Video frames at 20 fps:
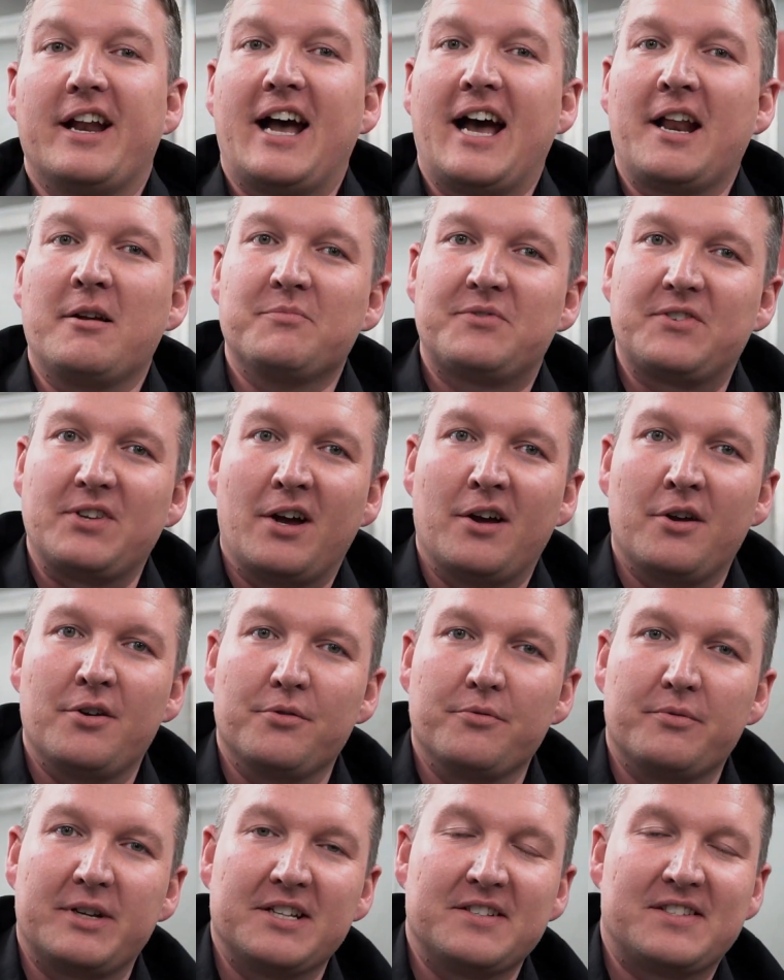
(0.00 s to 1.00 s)
Adam,
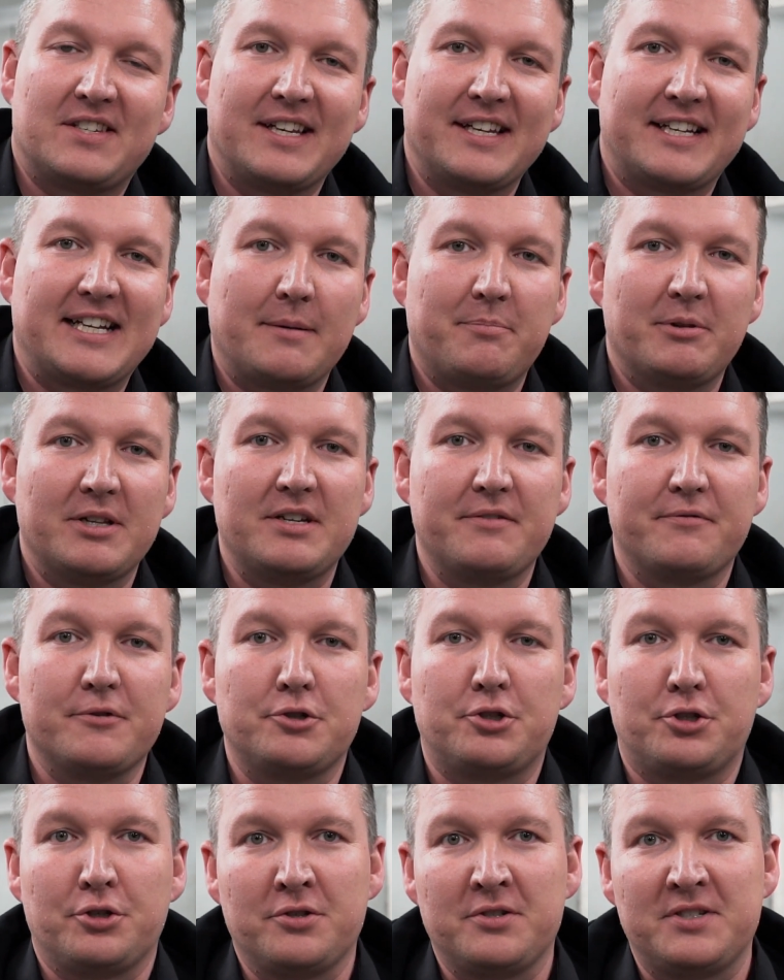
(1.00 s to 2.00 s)
so we can see a couple of
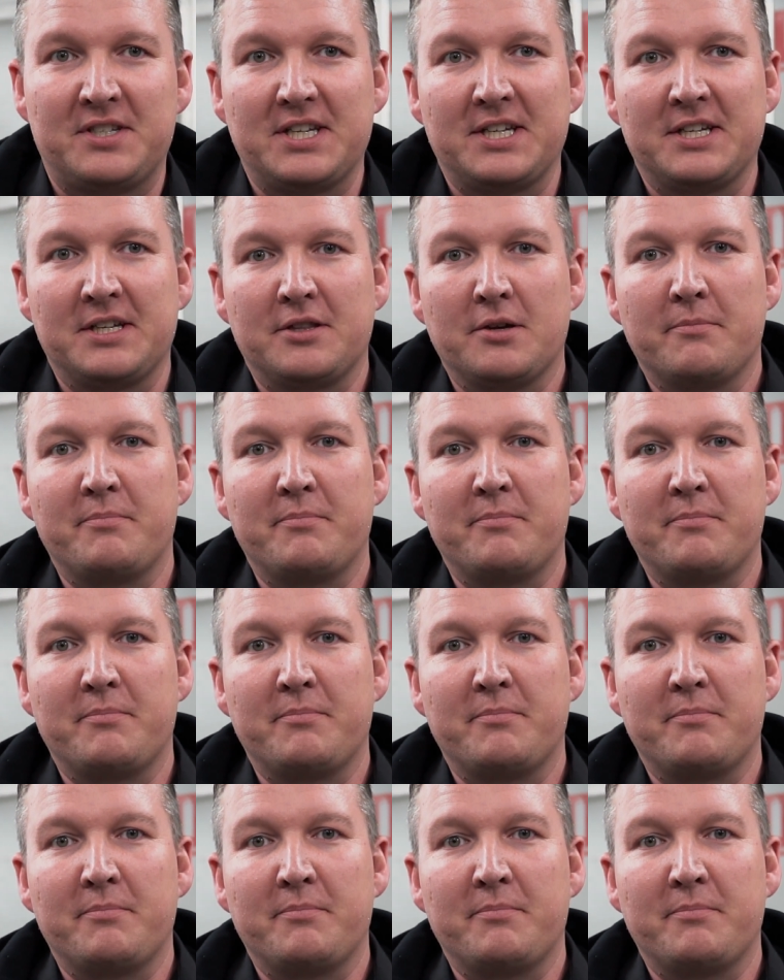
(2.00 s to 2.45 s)
different tunes here,